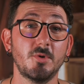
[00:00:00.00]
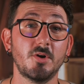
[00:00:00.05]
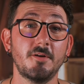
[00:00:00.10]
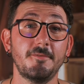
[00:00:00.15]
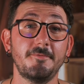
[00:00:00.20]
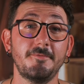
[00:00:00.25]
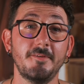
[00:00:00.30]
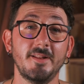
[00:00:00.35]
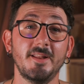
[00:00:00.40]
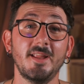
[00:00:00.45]
more
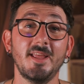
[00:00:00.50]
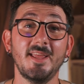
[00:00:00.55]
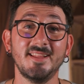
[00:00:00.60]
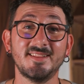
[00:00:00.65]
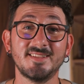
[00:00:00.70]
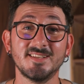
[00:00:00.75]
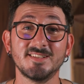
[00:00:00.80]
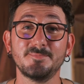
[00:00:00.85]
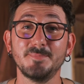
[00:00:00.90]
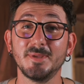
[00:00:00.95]
often
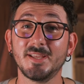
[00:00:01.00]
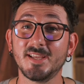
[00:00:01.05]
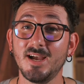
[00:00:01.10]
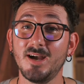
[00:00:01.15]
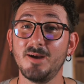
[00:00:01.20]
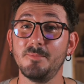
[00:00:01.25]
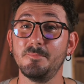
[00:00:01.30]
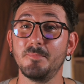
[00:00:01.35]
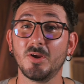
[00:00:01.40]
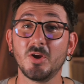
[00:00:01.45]
it has
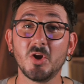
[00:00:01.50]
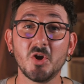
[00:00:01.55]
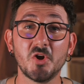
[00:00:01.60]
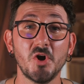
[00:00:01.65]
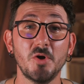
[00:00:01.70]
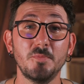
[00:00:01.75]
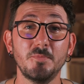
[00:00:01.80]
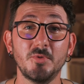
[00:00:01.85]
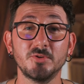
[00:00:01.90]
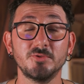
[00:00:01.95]
become
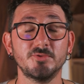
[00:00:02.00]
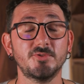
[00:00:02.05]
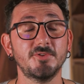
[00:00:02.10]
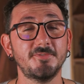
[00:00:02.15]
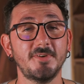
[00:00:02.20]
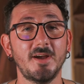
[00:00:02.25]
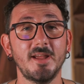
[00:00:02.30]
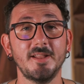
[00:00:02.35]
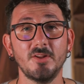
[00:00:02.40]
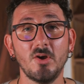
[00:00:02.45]
common to
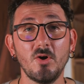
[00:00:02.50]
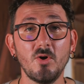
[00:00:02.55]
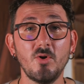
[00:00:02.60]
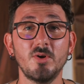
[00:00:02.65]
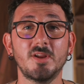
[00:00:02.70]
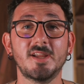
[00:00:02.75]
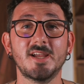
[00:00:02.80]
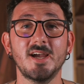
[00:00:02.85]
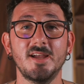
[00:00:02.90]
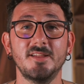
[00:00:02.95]
find
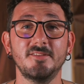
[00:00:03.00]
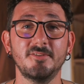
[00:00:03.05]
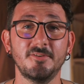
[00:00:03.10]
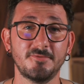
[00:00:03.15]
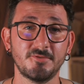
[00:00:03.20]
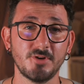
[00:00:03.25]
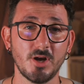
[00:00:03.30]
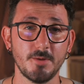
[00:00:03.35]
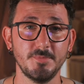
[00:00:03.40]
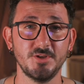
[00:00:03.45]
all kind
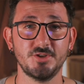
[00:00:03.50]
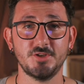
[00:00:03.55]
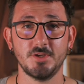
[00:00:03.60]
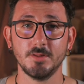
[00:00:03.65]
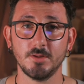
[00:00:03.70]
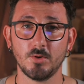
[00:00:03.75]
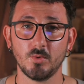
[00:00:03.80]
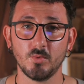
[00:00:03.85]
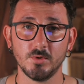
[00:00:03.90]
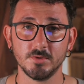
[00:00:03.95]
of rubbish
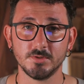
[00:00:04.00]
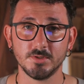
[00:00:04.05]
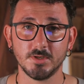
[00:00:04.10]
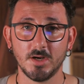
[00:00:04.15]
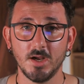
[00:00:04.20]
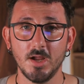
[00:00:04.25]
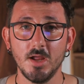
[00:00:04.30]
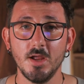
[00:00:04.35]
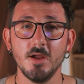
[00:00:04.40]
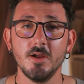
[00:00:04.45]
underwater
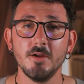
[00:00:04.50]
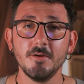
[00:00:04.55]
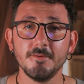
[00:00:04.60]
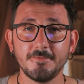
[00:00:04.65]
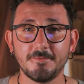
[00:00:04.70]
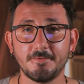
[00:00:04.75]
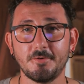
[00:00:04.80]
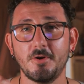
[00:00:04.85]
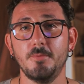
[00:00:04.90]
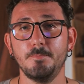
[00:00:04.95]

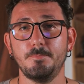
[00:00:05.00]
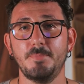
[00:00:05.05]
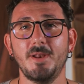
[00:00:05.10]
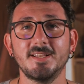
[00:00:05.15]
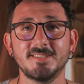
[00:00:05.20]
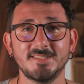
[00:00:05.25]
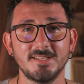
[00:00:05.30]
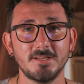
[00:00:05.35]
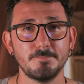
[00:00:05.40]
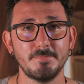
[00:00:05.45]
from
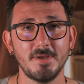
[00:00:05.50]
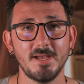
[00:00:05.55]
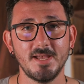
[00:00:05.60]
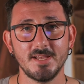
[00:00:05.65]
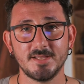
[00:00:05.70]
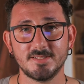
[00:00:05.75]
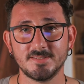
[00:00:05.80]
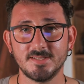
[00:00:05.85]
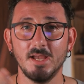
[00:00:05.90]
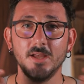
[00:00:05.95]
plastic
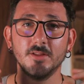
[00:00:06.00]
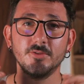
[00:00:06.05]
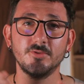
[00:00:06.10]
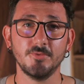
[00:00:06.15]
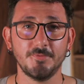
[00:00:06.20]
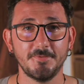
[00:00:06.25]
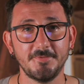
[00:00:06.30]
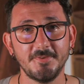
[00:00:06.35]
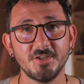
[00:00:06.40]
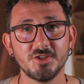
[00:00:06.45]
bags
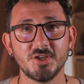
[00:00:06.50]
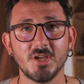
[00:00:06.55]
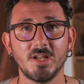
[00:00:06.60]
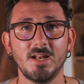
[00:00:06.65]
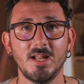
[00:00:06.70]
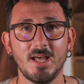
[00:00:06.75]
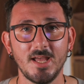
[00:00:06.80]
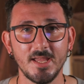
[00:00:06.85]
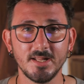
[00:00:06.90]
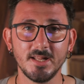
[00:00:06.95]
to fishing
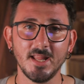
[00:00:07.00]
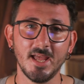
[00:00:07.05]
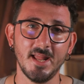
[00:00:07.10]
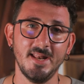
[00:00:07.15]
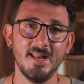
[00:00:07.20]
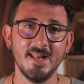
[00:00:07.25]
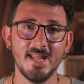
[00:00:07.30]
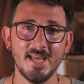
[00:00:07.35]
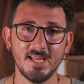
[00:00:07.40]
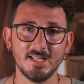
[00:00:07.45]
line
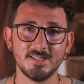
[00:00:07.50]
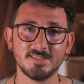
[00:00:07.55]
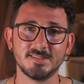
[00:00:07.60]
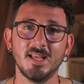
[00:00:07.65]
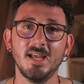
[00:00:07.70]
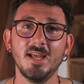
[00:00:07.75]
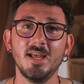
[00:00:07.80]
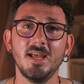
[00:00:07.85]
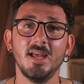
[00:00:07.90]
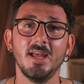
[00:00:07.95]
and
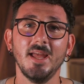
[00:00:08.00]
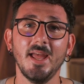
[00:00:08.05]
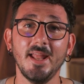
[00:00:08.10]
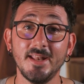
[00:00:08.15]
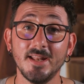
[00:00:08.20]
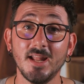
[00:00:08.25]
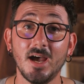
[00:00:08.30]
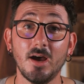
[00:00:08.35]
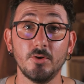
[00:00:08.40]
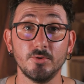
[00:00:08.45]
nets,
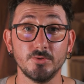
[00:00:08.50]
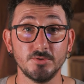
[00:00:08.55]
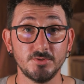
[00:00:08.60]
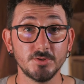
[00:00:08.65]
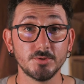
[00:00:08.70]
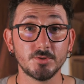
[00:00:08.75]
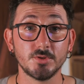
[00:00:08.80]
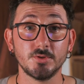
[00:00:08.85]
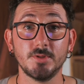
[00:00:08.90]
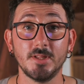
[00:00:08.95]
and now,
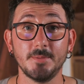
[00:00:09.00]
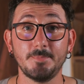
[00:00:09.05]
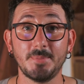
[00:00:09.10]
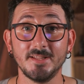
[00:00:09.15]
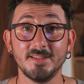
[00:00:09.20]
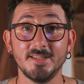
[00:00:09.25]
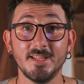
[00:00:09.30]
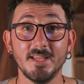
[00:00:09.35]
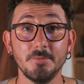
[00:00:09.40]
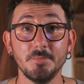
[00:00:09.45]
due to the
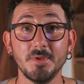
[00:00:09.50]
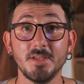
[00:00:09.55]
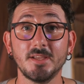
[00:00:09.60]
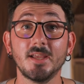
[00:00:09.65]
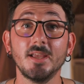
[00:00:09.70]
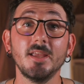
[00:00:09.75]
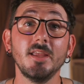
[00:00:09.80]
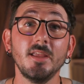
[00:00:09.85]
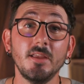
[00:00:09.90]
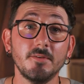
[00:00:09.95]

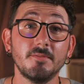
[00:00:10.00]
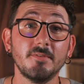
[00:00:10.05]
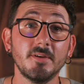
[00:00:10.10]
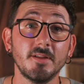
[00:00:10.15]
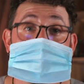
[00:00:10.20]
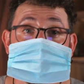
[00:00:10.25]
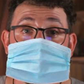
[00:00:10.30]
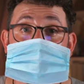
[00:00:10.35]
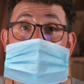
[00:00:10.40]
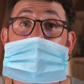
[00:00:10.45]
pandemic,
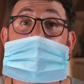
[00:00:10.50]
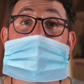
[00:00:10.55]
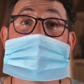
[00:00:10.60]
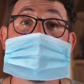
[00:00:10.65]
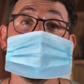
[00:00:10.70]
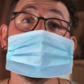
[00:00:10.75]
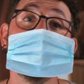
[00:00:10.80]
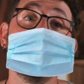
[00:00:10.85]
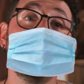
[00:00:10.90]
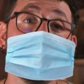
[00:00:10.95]
even
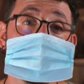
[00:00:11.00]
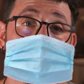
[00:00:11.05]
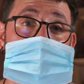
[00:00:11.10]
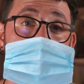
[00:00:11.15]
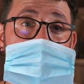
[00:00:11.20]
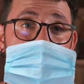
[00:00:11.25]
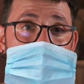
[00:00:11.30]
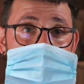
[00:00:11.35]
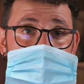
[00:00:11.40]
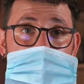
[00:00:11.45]
single-use
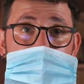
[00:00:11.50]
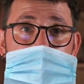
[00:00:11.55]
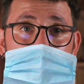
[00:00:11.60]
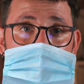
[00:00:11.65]
face